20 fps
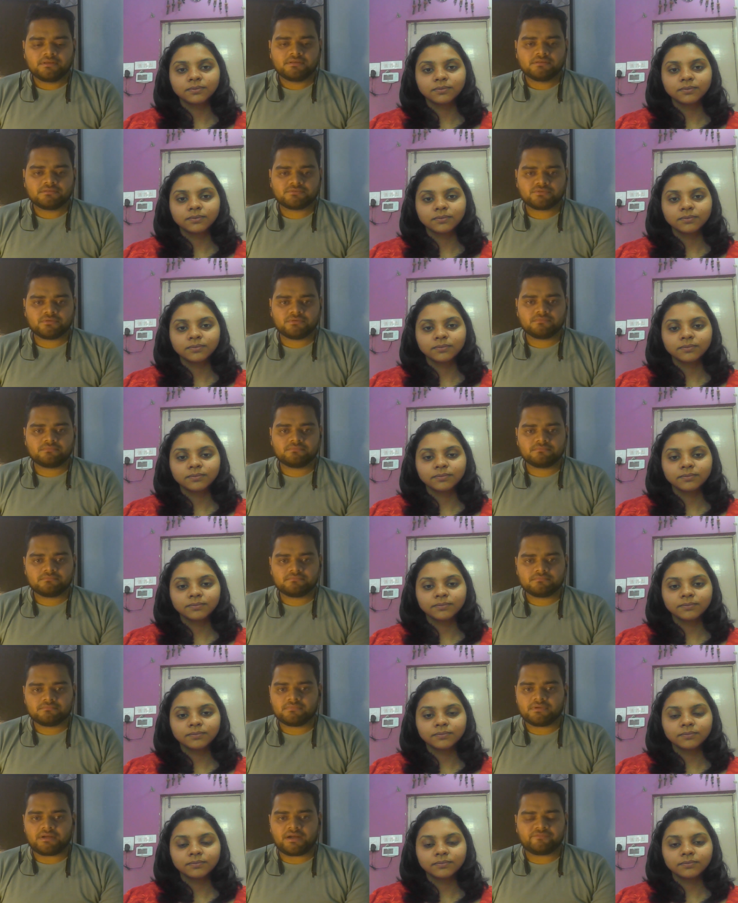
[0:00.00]
Speaker 1: So
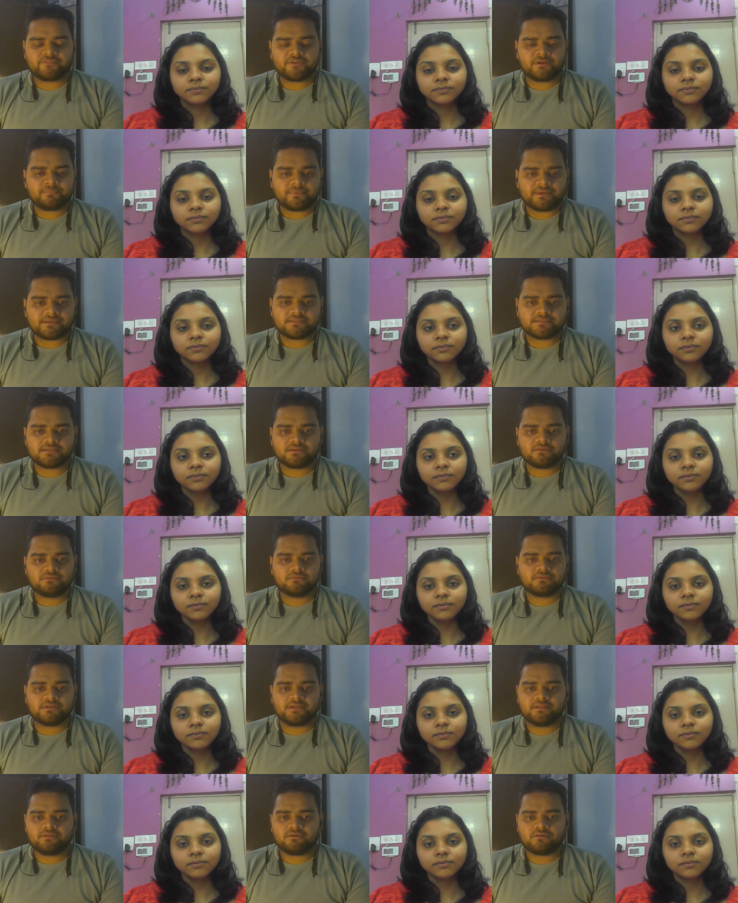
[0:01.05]
after passing out
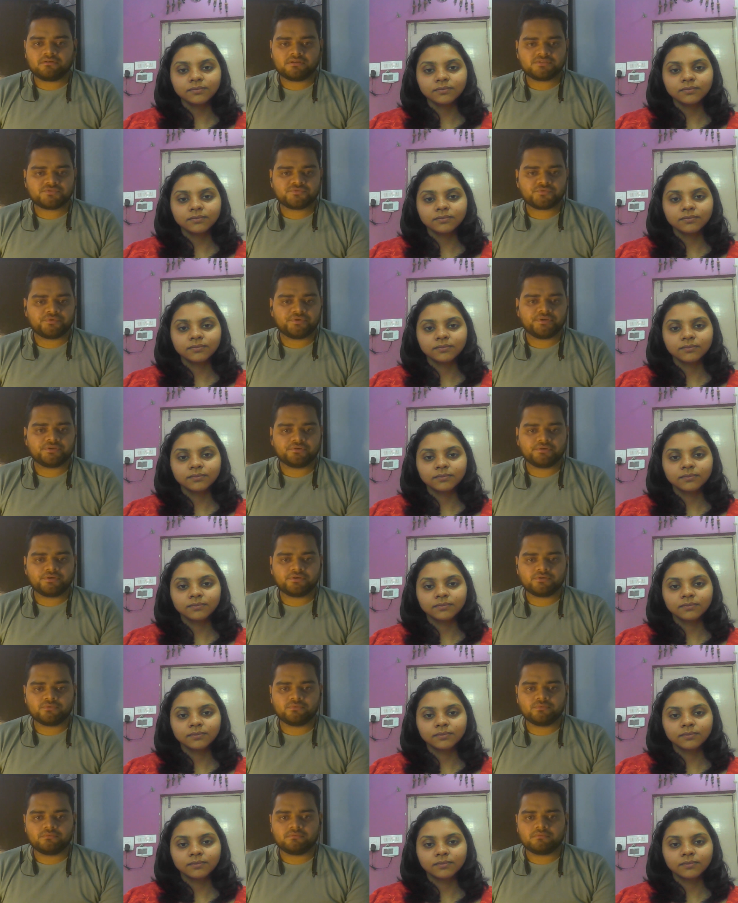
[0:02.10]
in August twenty
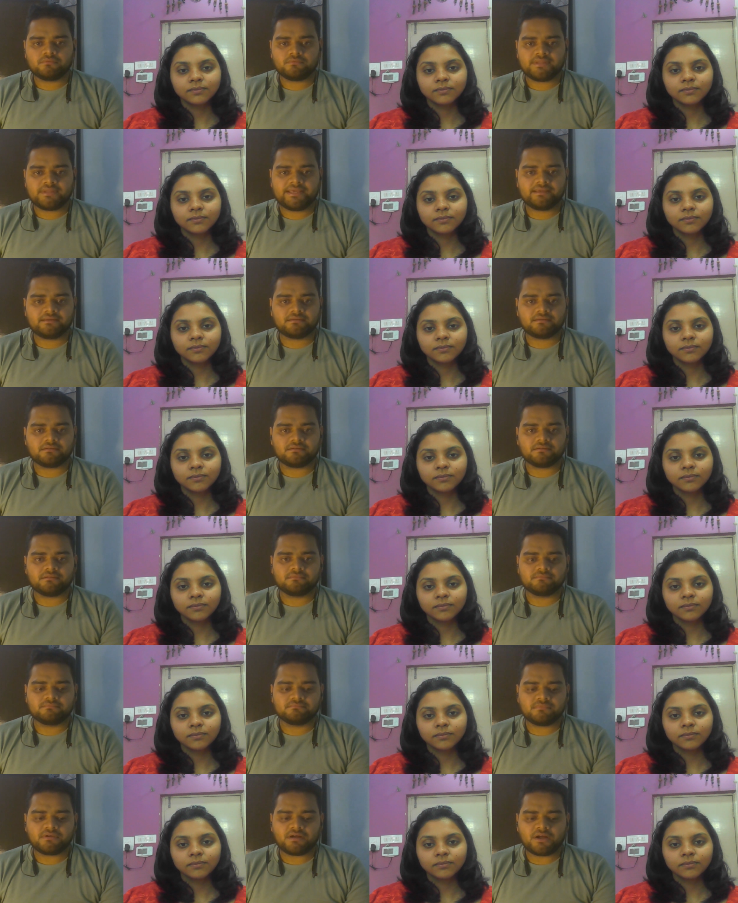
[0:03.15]
twenty-two, like
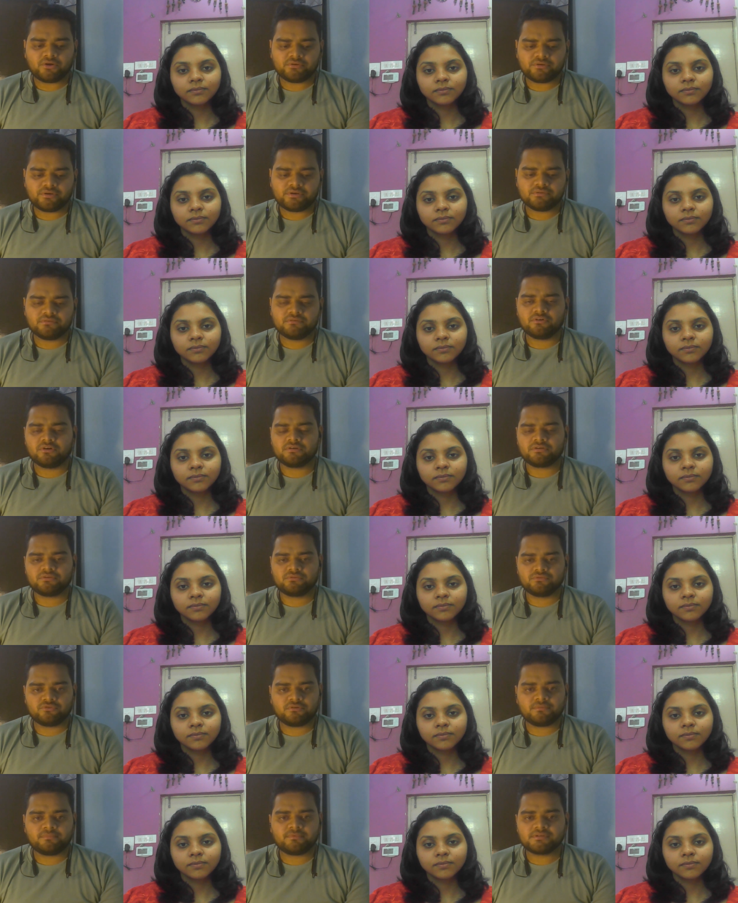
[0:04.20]
uh, how did you got to
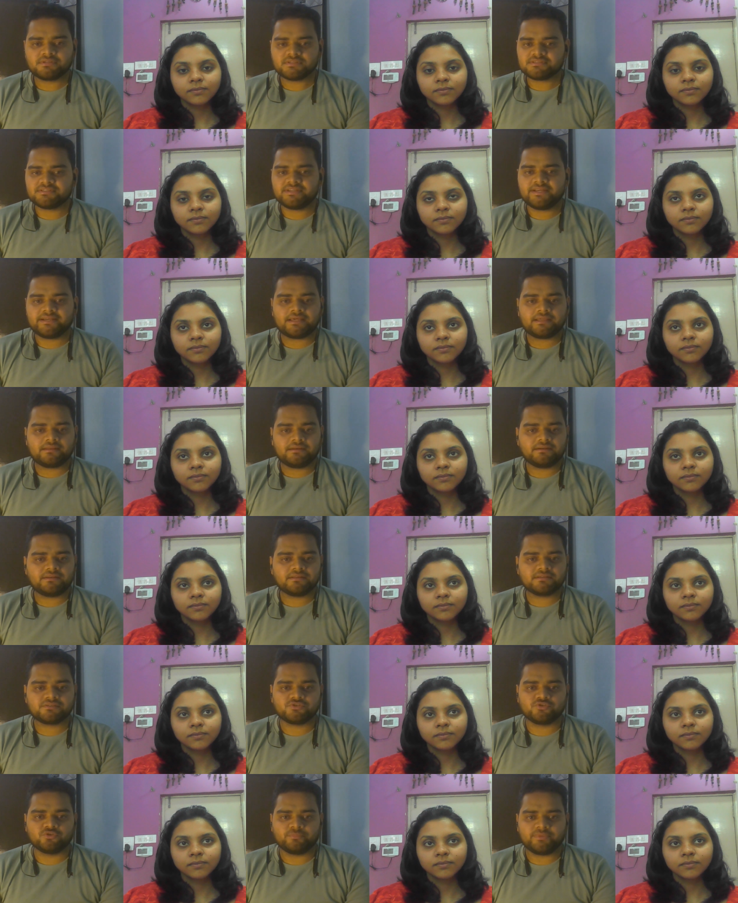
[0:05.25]
know about this data
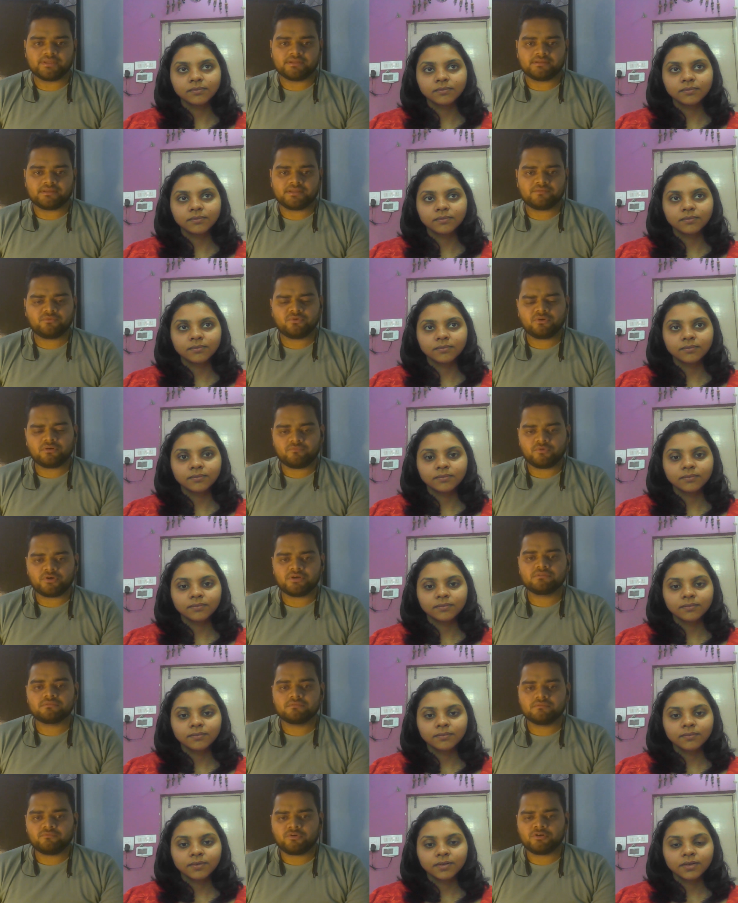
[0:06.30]
analytics domain, and what
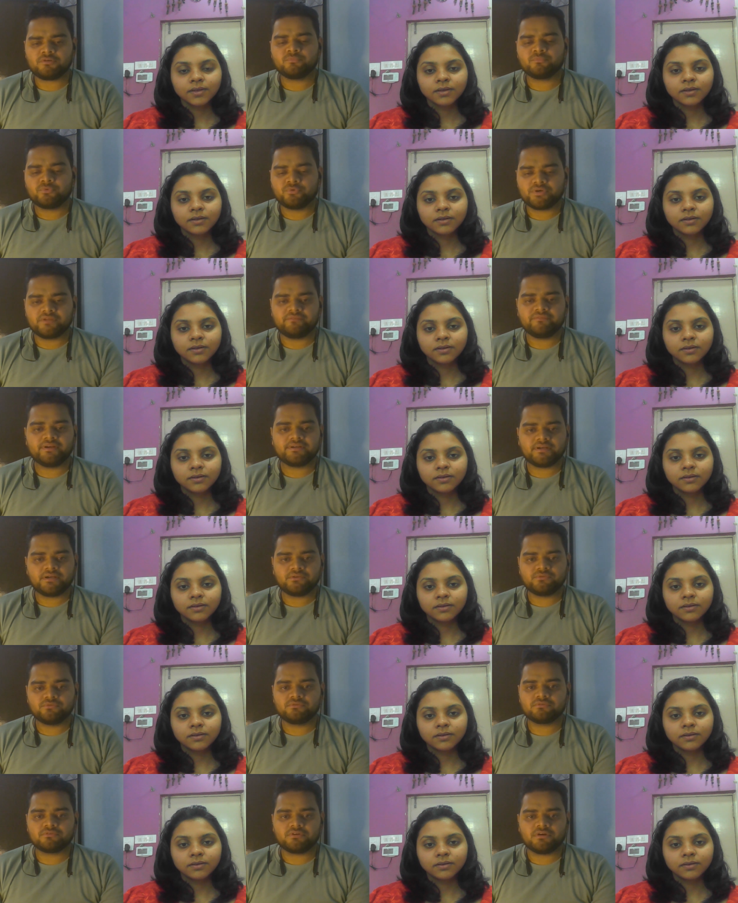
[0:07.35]
what motivated you
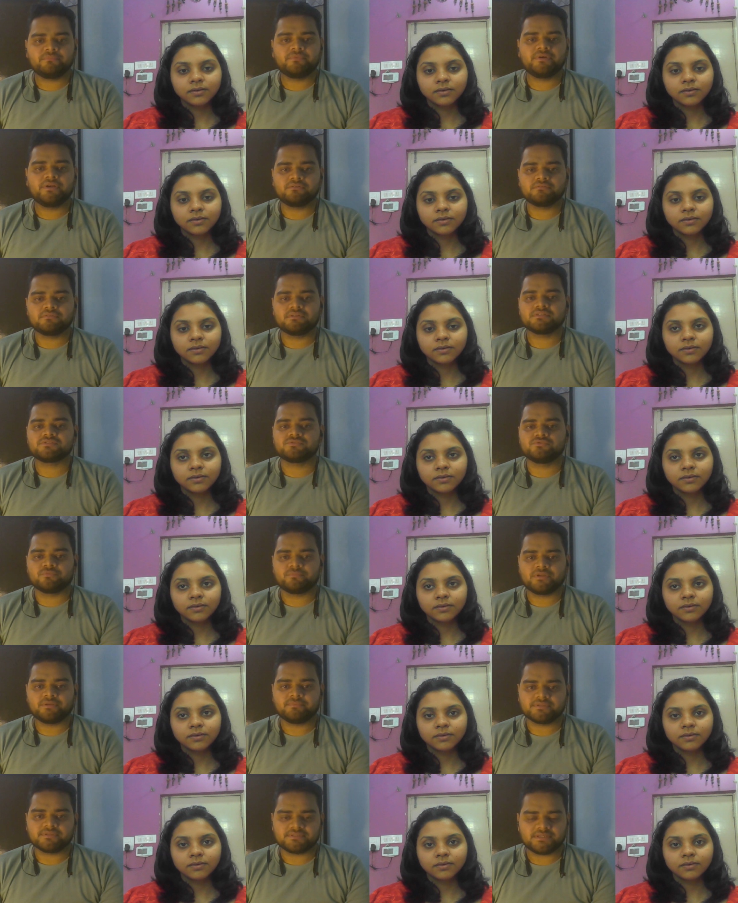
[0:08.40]
to come into this domain
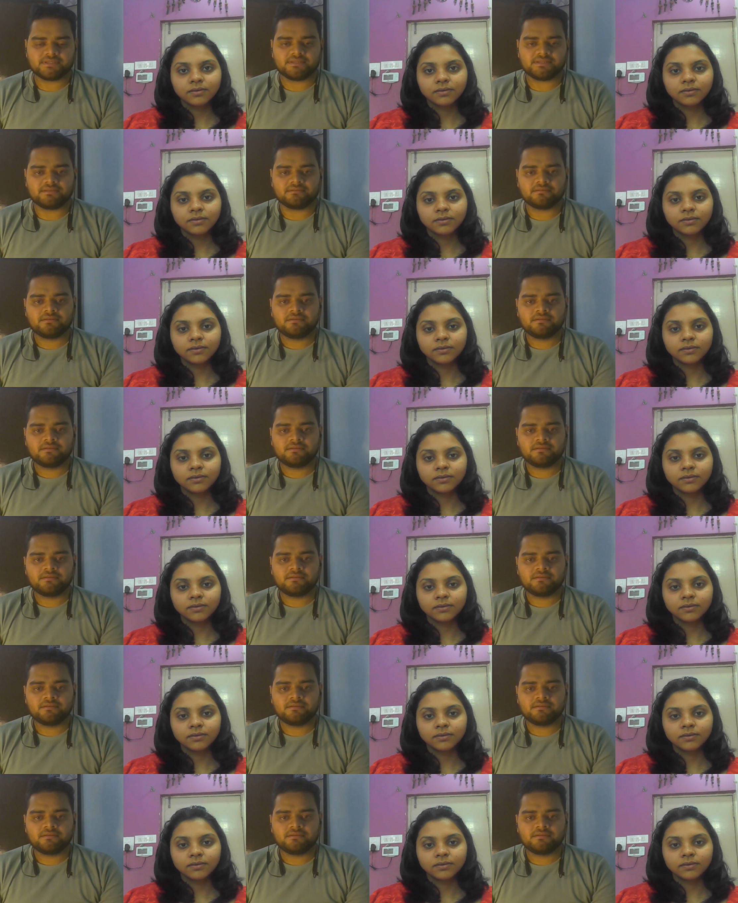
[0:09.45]
basically?